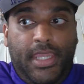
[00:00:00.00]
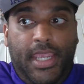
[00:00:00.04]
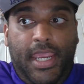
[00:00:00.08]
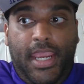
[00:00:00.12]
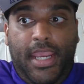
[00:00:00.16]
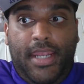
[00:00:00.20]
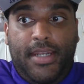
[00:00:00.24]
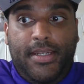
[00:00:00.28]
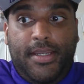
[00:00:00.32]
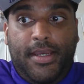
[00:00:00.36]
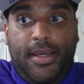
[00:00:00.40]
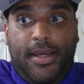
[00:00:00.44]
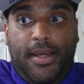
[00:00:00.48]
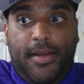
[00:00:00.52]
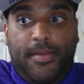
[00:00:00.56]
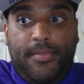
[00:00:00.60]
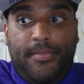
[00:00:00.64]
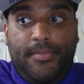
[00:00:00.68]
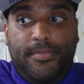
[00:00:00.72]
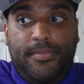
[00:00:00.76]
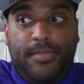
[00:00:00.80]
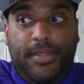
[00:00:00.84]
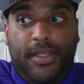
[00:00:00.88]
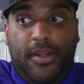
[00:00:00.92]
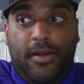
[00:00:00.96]
and uh,
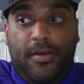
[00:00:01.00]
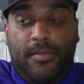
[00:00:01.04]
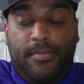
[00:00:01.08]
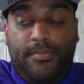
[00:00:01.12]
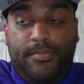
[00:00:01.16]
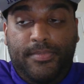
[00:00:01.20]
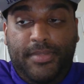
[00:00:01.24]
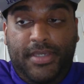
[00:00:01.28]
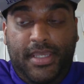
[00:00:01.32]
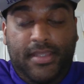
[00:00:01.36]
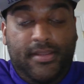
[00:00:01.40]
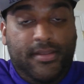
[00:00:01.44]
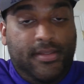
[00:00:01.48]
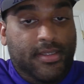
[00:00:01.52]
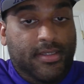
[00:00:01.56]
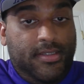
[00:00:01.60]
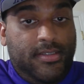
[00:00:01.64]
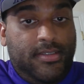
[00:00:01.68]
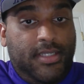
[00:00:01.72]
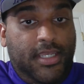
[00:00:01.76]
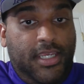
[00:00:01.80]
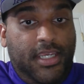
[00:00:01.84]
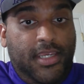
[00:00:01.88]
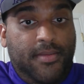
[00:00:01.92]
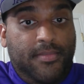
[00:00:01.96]
you know getting this
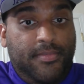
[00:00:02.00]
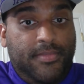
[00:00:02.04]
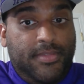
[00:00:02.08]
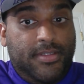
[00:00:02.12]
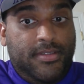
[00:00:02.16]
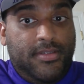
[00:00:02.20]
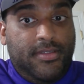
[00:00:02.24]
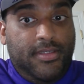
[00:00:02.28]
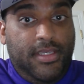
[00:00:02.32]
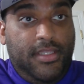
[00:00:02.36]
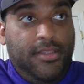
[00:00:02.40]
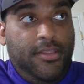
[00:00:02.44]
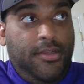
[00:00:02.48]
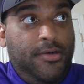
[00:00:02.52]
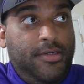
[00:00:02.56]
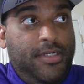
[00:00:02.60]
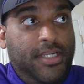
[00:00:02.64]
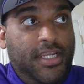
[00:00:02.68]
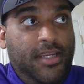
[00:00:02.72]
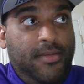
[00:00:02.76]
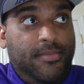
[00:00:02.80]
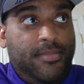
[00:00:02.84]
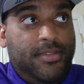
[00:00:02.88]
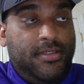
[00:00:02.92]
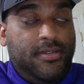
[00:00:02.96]
teams getting their
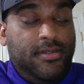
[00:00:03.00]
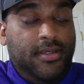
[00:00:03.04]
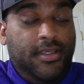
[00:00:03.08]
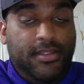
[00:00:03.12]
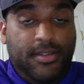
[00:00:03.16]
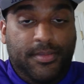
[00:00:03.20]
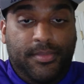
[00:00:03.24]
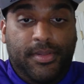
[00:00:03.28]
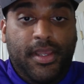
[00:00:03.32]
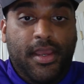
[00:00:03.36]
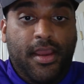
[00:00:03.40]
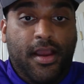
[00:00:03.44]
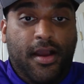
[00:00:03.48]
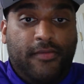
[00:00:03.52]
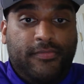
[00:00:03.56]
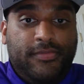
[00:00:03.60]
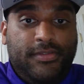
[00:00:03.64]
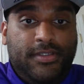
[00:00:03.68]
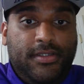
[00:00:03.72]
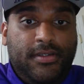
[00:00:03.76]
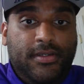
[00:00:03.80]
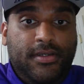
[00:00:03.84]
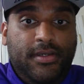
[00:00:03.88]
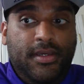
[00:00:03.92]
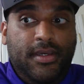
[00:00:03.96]
teams in the playoffs.